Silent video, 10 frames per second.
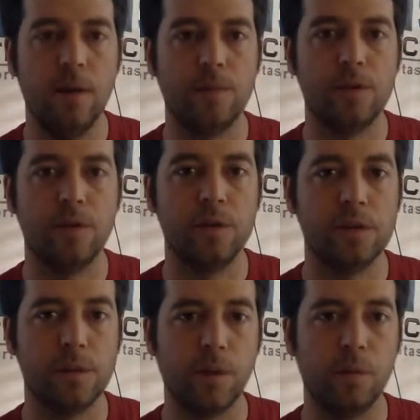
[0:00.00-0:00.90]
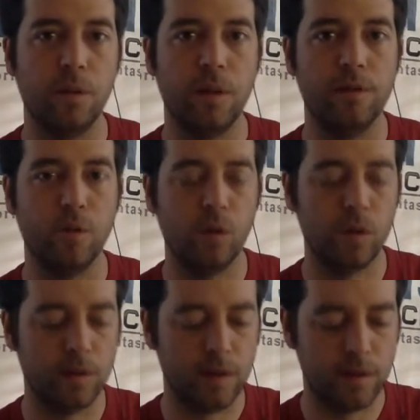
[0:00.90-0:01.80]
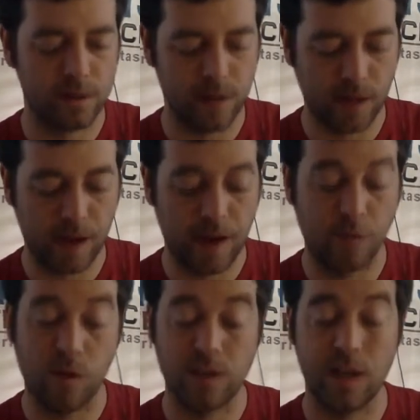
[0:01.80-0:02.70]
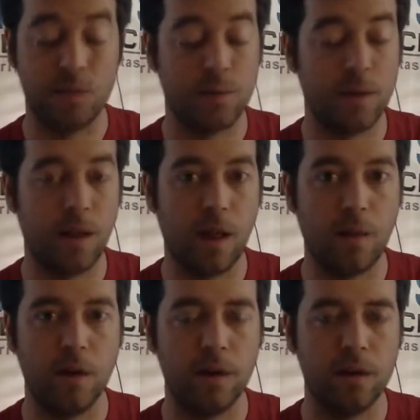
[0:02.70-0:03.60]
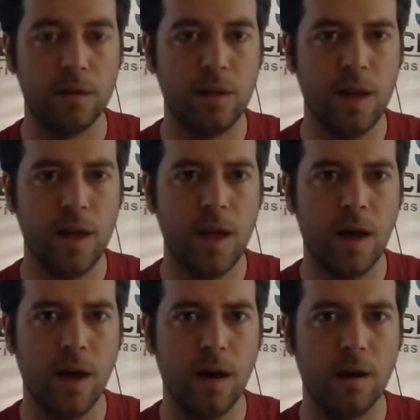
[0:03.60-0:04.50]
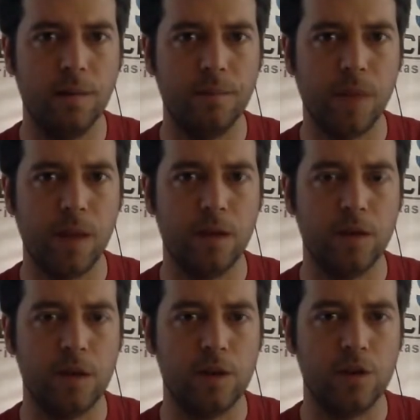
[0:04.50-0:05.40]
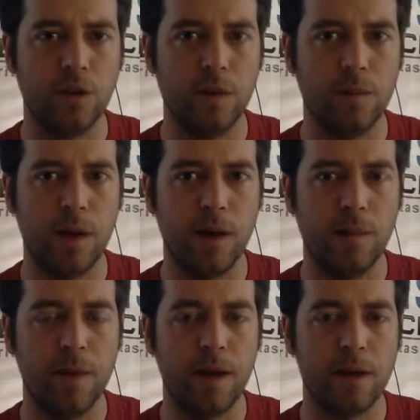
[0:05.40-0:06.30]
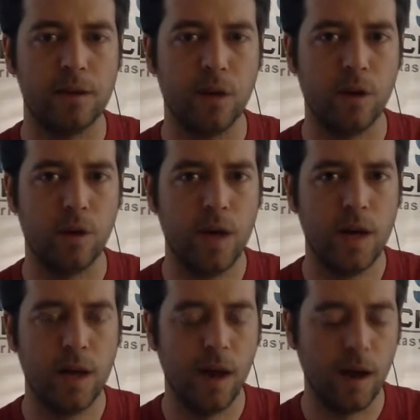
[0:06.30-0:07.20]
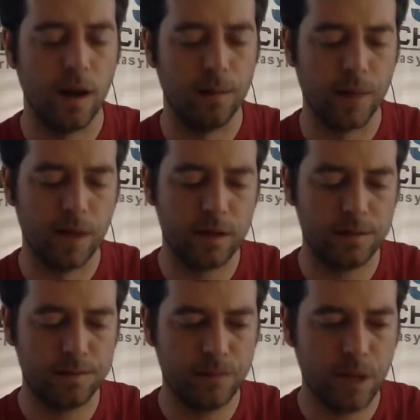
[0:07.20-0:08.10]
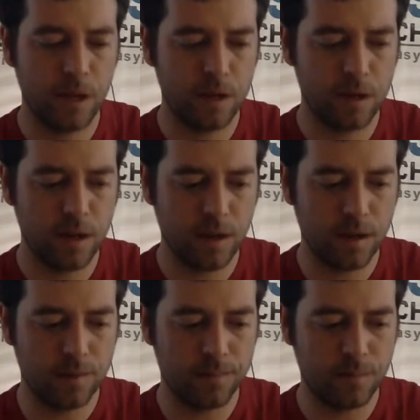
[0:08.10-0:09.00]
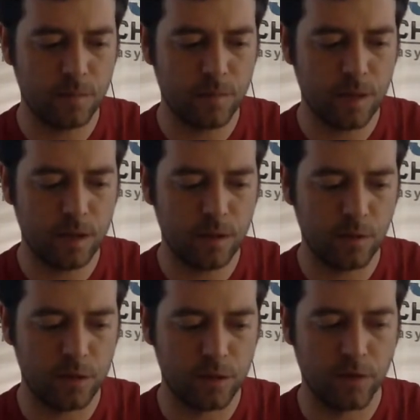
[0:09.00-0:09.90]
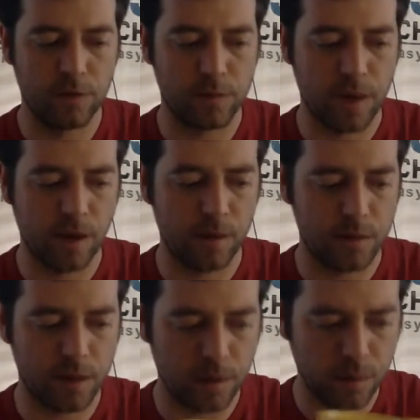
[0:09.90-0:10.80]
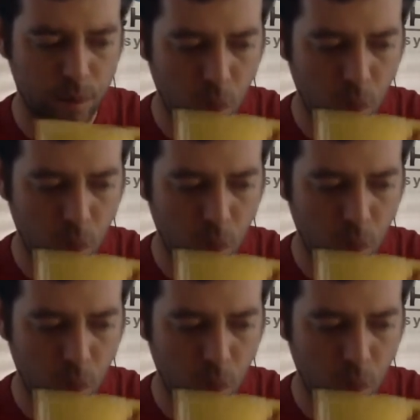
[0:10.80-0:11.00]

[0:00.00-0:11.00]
certainly something to play for in the second half. West Ham spent a lot of money and should get Payet back. So they could resurface back up the table.